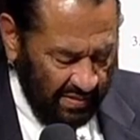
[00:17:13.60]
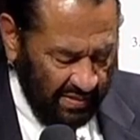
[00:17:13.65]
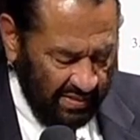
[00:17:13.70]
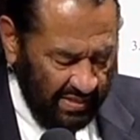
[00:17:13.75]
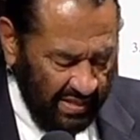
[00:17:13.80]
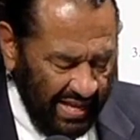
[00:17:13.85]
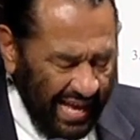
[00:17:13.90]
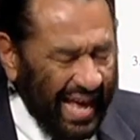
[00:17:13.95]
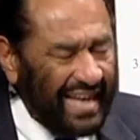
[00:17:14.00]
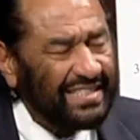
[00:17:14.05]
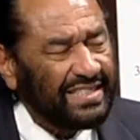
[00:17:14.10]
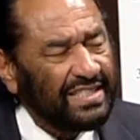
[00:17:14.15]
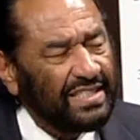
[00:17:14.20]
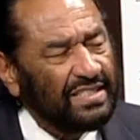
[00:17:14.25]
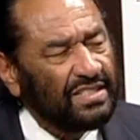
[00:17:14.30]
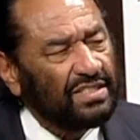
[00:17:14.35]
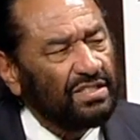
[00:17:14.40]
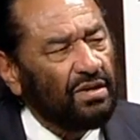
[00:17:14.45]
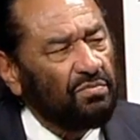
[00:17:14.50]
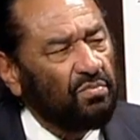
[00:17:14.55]
the
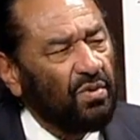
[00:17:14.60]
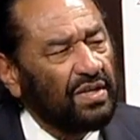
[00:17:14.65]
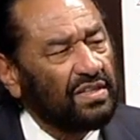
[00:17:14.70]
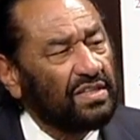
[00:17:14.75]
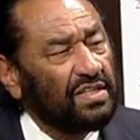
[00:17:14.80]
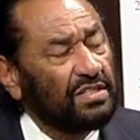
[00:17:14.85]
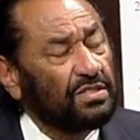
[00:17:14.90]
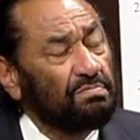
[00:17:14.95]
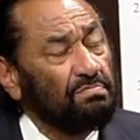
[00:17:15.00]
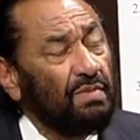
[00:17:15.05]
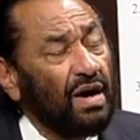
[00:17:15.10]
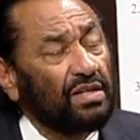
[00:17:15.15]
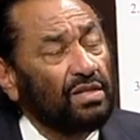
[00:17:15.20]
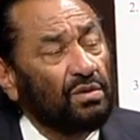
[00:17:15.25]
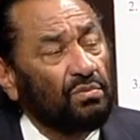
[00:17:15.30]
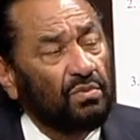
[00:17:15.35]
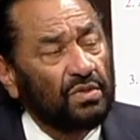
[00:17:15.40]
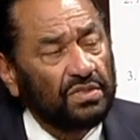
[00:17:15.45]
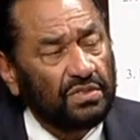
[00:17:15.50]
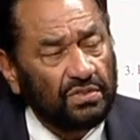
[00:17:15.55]
essence of what this mother
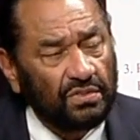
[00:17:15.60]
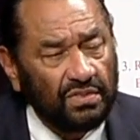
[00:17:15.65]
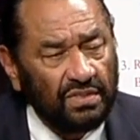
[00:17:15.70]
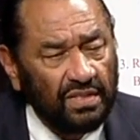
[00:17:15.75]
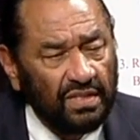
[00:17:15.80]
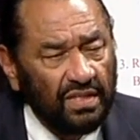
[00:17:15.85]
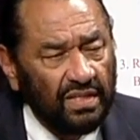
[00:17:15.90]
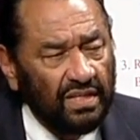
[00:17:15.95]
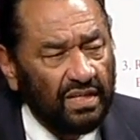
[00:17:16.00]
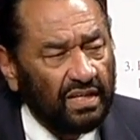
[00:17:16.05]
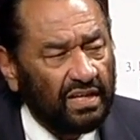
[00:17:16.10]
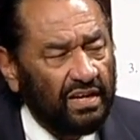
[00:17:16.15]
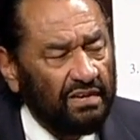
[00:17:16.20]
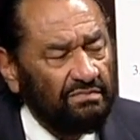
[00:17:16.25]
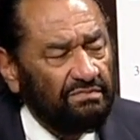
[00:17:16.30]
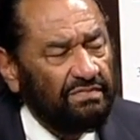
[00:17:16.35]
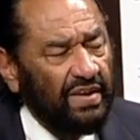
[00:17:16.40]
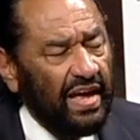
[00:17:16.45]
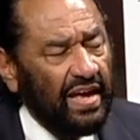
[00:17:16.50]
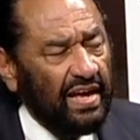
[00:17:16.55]
was
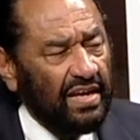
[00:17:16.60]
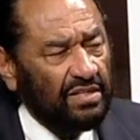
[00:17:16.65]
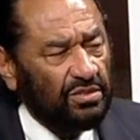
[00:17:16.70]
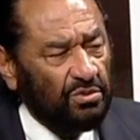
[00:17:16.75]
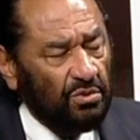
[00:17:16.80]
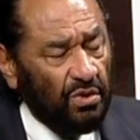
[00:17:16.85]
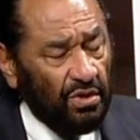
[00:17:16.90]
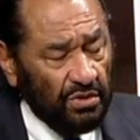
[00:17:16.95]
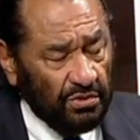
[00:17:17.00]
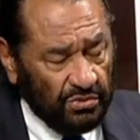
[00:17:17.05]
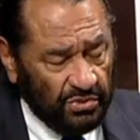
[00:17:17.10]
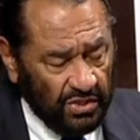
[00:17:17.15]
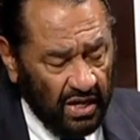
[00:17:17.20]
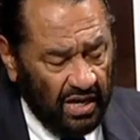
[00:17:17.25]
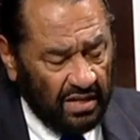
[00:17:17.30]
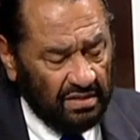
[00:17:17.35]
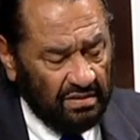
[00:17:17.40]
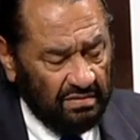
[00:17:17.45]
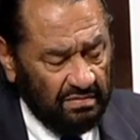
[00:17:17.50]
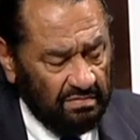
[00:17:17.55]
conveying to her
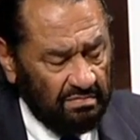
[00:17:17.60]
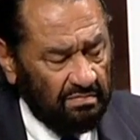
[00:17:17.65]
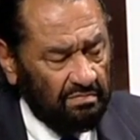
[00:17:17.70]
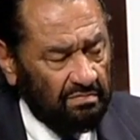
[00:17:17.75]
son